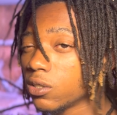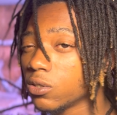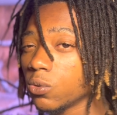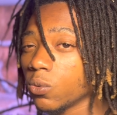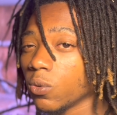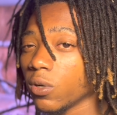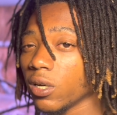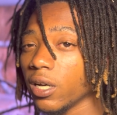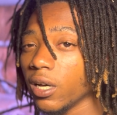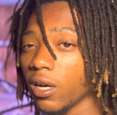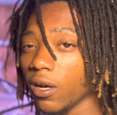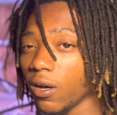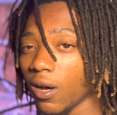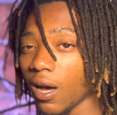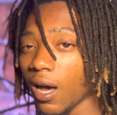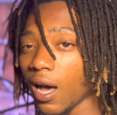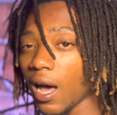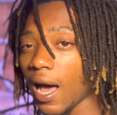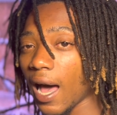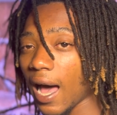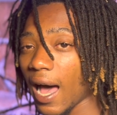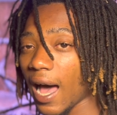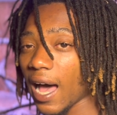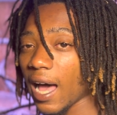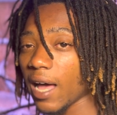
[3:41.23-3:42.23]
well,
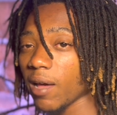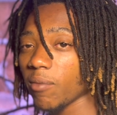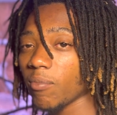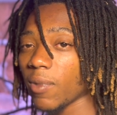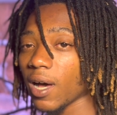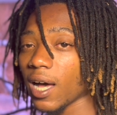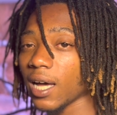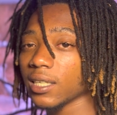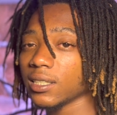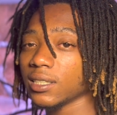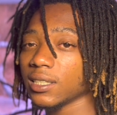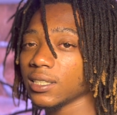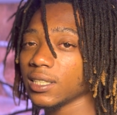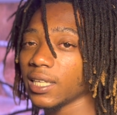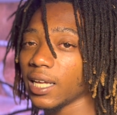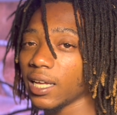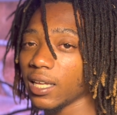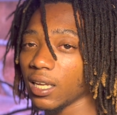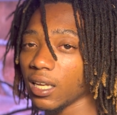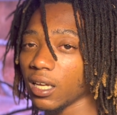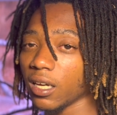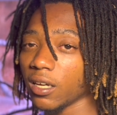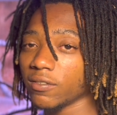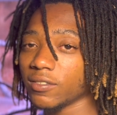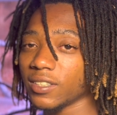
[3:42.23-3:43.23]
hide boxes, they
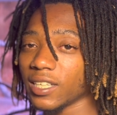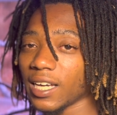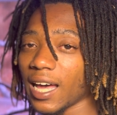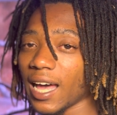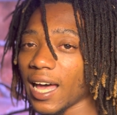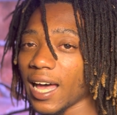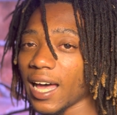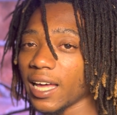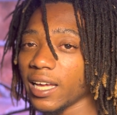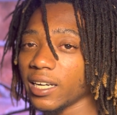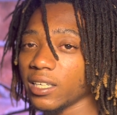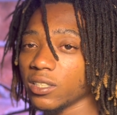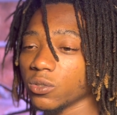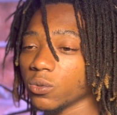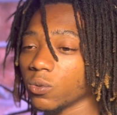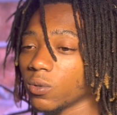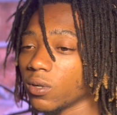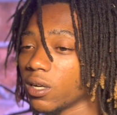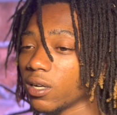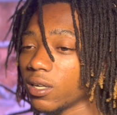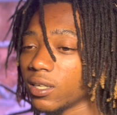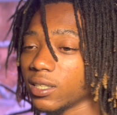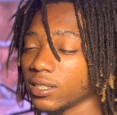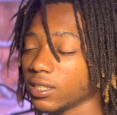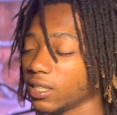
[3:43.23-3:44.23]
love to hide as well
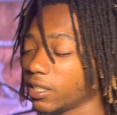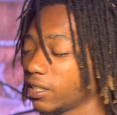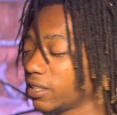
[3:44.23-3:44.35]
because they're